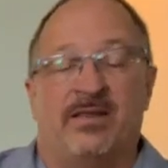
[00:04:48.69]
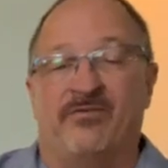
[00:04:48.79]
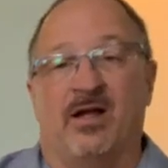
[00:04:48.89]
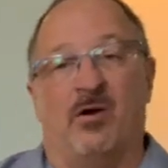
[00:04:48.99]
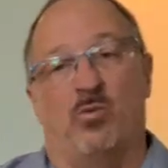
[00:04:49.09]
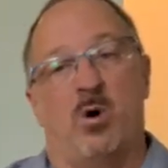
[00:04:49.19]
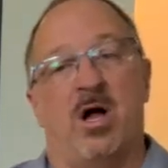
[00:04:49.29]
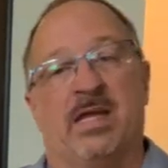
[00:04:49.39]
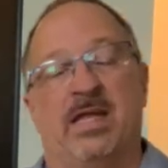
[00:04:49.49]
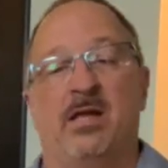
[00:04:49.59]
They've got
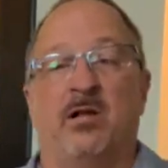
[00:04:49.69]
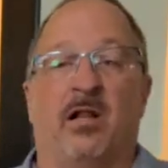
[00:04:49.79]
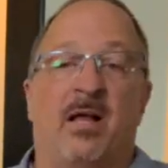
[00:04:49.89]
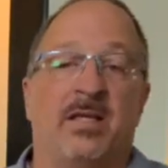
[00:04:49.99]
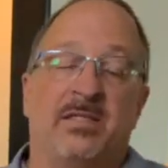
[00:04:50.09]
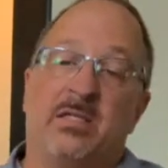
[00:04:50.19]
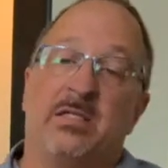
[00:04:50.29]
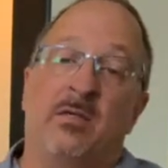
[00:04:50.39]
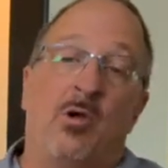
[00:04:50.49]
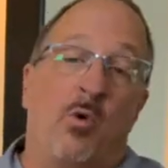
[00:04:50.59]
walk-in closets
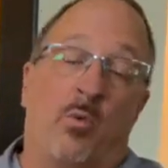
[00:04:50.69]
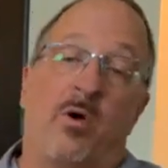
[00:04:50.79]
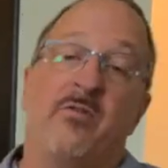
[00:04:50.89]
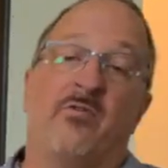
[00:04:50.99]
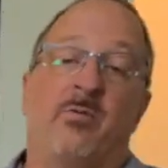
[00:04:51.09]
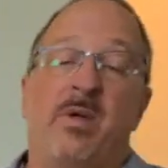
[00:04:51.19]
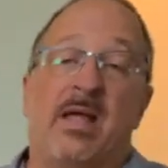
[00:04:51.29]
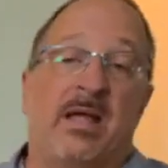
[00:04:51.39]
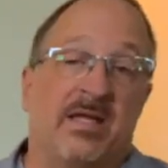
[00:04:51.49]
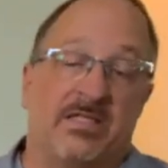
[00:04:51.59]
One of them
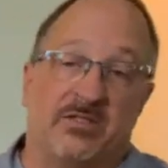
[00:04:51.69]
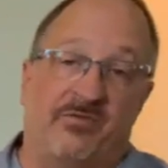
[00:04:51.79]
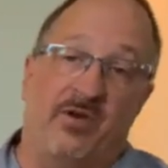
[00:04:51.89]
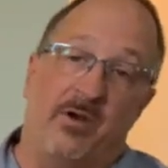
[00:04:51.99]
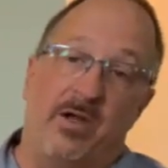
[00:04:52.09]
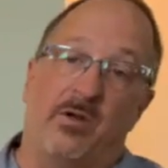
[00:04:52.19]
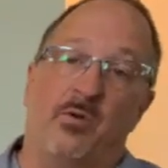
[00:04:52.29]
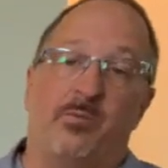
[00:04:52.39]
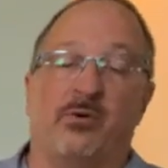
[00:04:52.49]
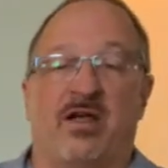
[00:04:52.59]
has its very
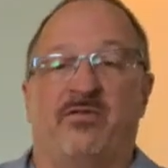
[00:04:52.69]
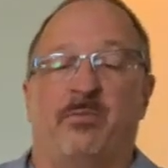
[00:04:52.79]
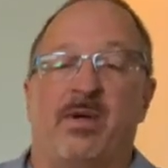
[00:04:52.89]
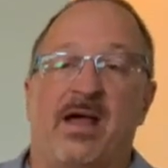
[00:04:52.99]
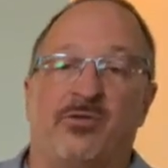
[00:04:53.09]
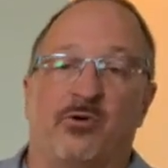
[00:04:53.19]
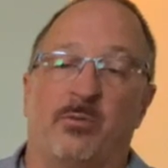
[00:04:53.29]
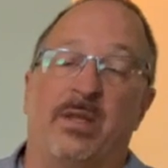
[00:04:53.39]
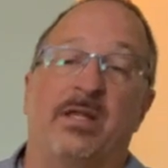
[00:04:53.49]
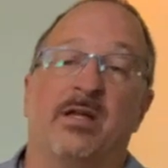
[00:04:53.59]
own private bathroom,
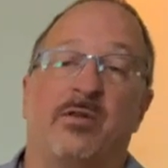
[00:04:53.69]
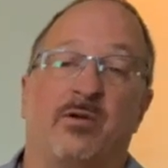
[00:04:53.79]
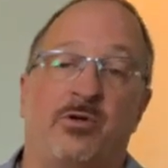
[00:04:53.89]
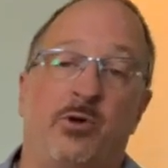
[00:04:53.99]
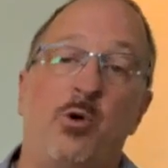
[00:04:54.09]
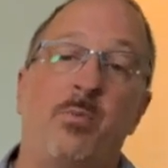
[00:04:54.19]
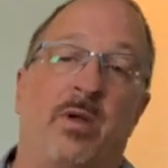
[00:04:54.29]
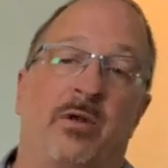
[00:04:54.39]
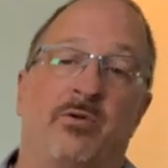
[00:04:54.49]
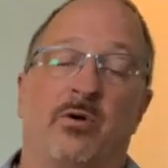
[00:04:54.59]
and the other two
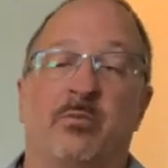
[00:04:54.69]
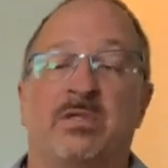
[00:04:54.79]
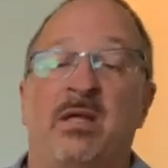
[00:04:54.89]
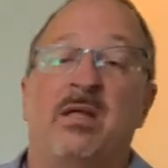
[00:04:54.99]
bedrooms